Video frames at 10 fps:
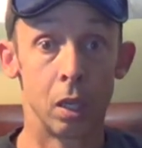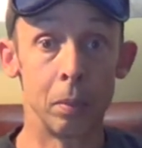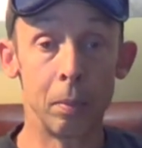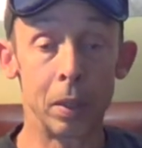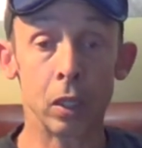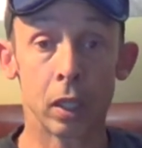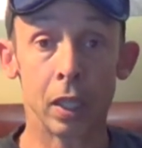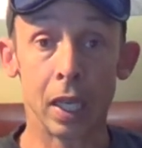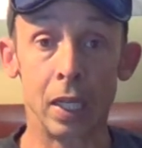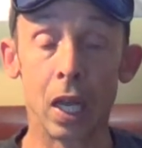You might be
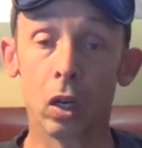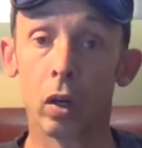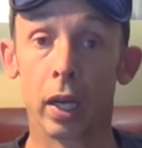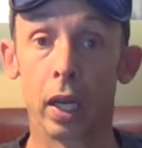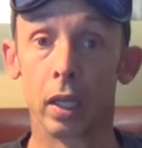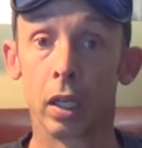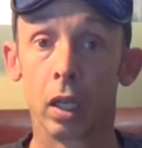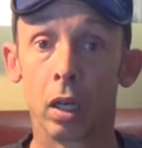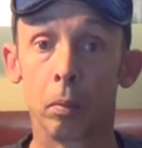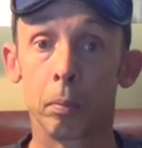looking like a knucklehead,
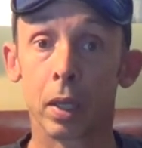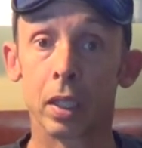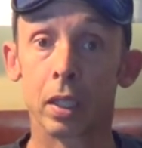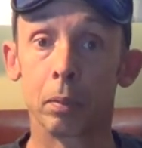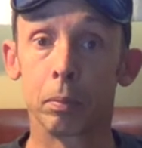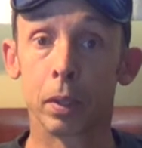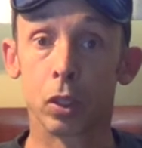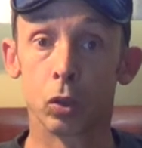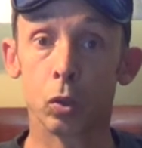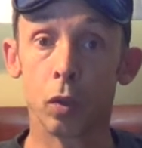but
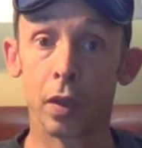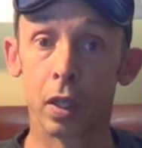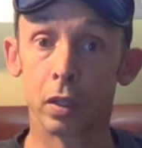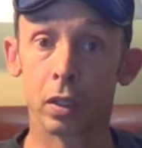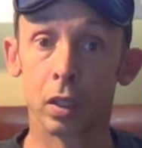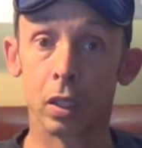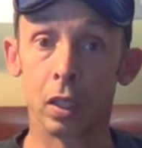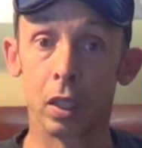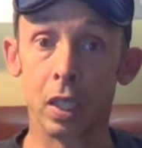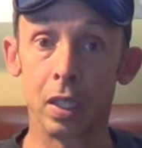the truth is,
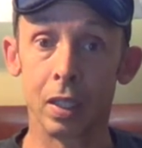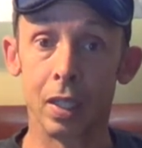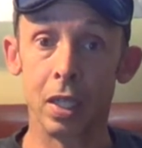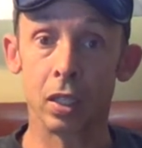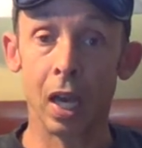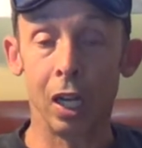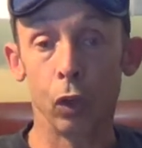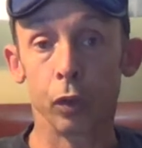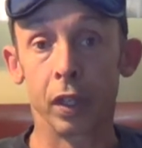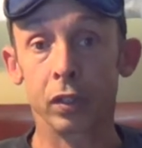he's got to
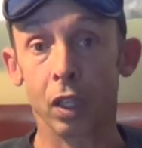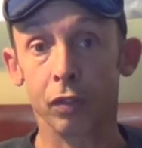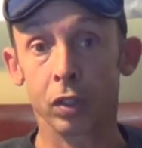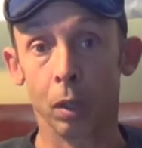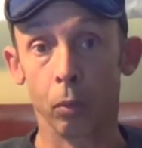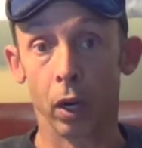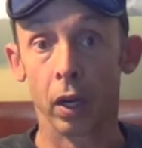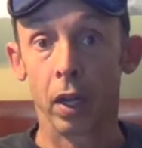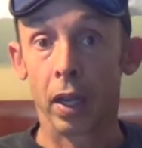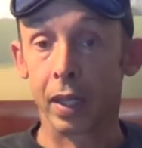learn this stuff somewhere.